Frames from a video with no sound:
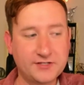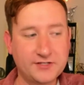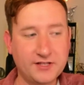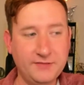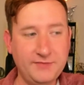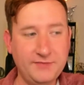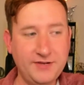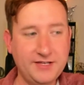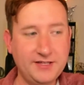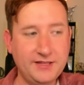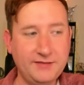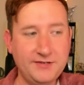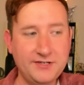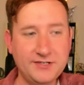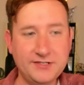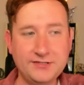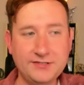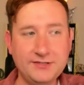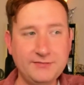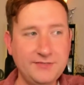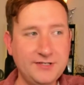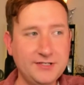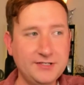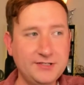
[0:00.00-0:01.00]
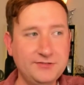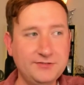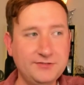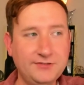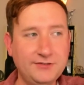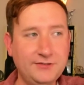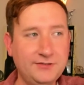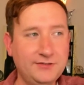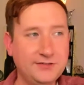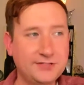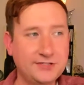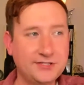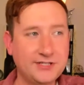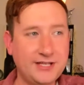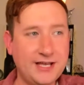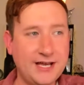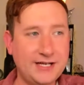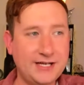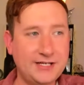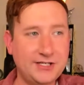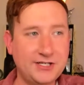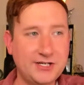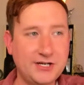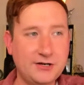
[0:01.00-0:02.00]
So let me just do a little
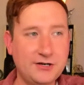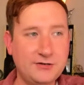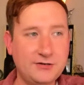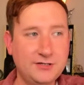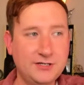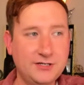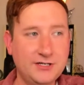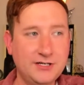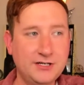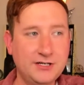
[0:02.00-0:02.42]
slideshow.